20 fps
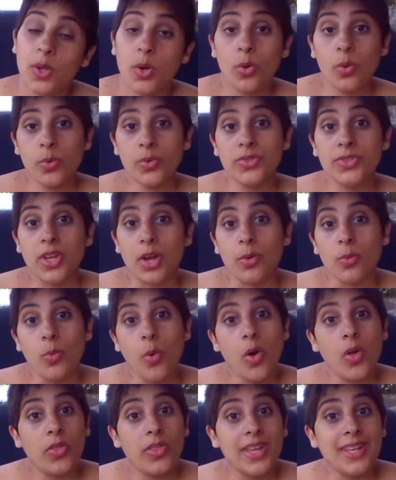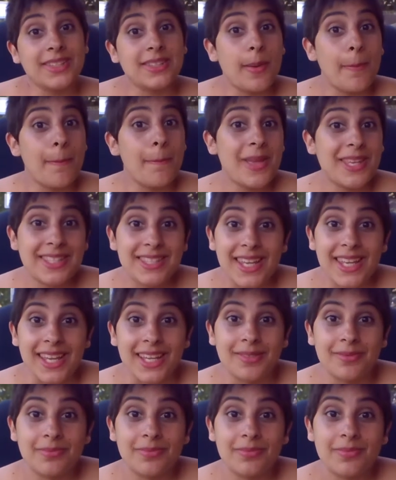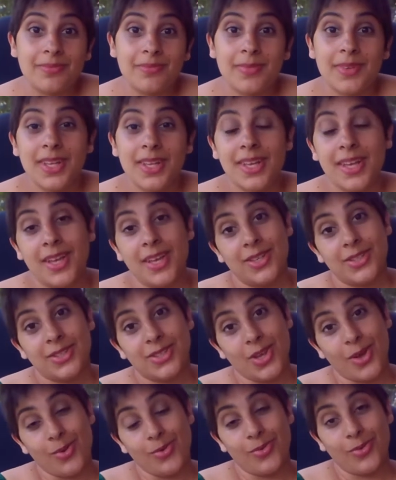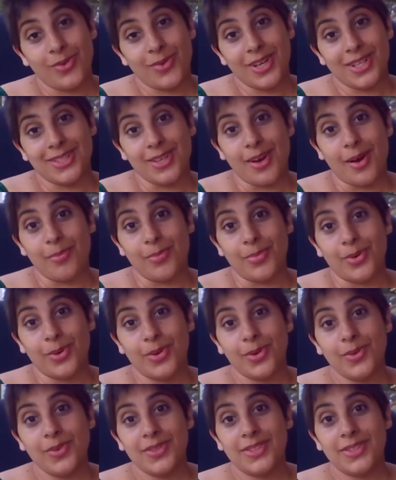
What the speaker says: Also, what things are missing. So, for example,